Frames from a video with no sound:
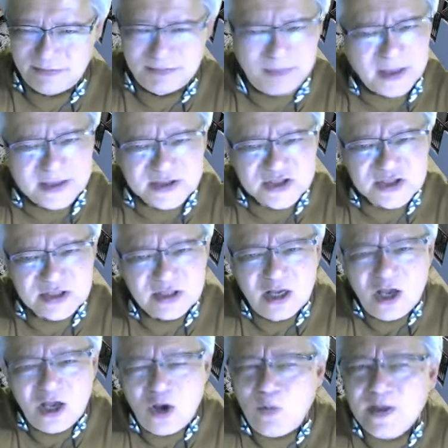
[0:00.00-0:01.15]
But
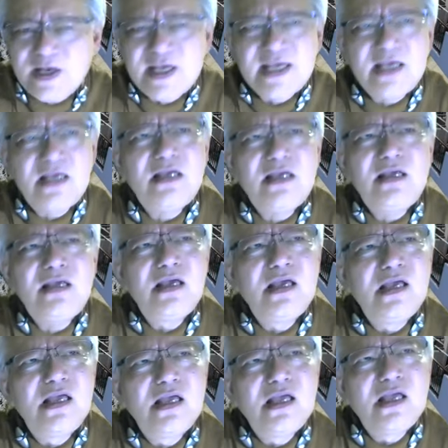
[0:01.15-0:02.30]
when he
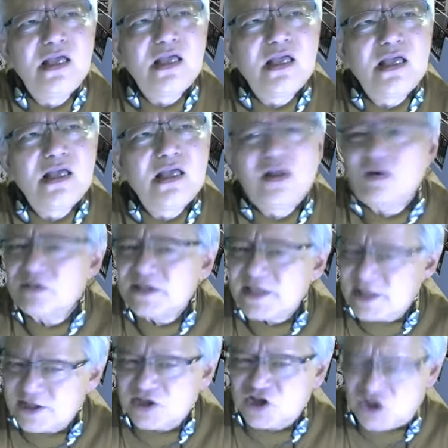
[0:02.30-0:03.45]
lost
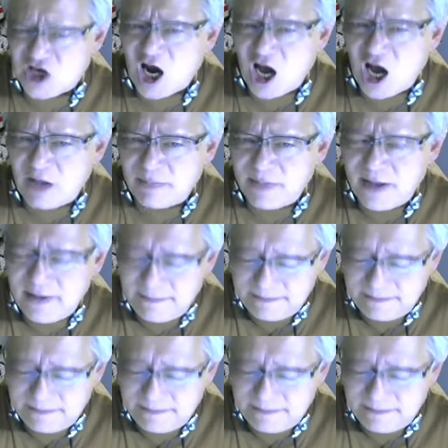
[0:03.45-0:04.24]
his job,